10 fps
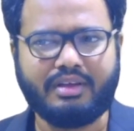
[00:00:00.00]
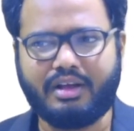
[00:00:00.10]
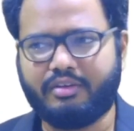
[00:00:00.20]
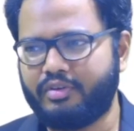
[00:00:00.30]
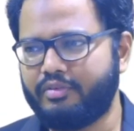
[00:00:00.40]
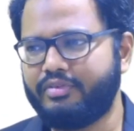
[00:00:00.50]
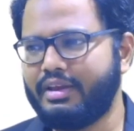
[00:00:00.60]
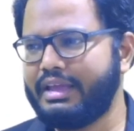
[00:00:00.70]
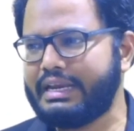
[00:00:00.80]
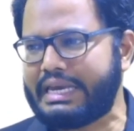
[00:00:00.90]
if you're
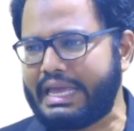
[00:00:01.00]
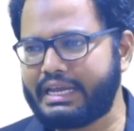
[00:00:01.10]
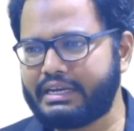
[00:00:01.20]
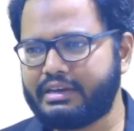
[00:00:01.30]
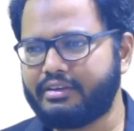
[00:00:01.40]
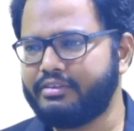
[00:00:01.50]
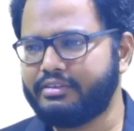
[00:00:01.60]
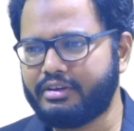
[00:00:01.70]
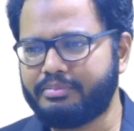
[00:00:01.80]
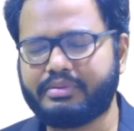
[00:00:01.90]
feeling negative,
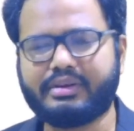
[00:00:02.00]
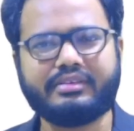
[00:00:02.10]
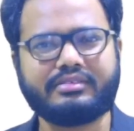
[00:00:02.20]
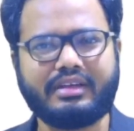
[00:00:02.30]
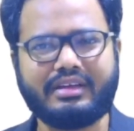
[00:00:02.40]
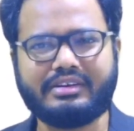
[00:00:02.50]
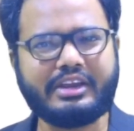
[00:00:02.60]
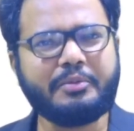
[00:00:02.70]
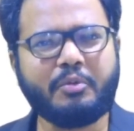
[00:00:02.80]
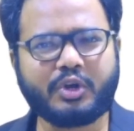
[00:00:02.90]
depressed,
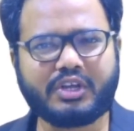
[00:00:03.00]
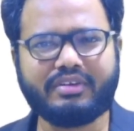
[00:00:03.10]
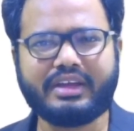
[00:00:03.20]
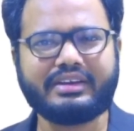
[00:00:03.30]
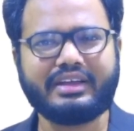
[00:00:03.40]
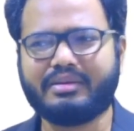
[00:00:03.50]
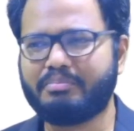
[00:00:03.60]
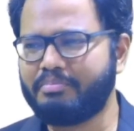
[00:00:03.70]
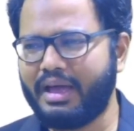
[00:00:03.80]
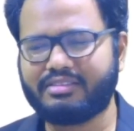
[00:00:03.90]

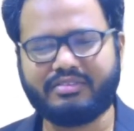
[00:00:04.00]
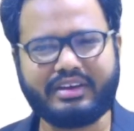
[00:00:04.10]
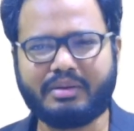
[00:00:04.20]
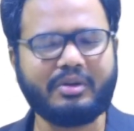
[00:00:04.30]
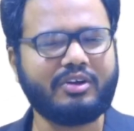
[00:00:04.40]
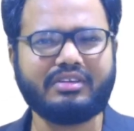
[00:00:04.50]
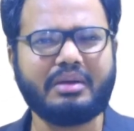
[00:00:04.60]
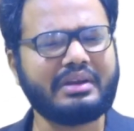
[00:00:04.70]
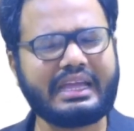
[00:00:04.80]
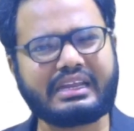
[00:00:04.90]
demotivated, passivated, because I've
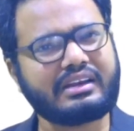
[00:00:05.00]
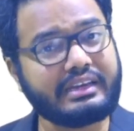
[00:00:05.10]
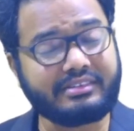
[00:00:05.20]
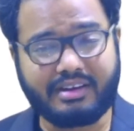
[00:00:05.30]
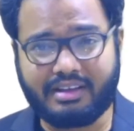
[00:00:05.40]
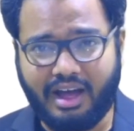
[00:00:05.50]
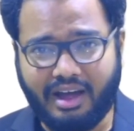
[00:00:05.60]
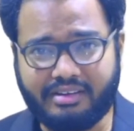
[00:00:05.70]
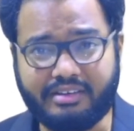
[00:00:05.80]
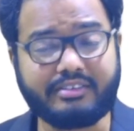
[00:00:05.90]
been getting literally
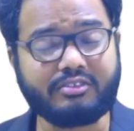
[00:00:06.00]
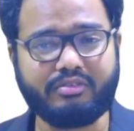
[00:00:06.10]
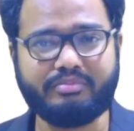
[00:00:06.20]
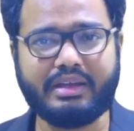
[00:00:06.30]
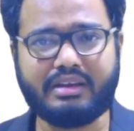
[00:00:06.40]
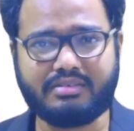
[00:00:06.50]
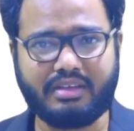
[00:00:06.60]
hundreds of mails